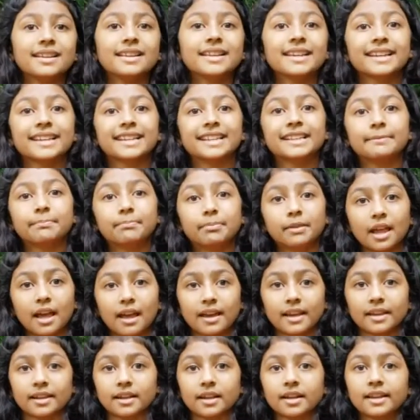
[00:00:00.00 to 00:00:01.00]

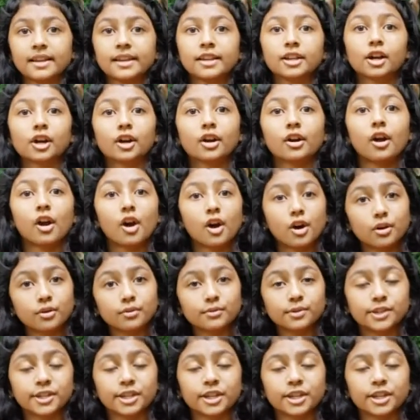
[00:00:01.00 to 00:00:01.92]
explains in our own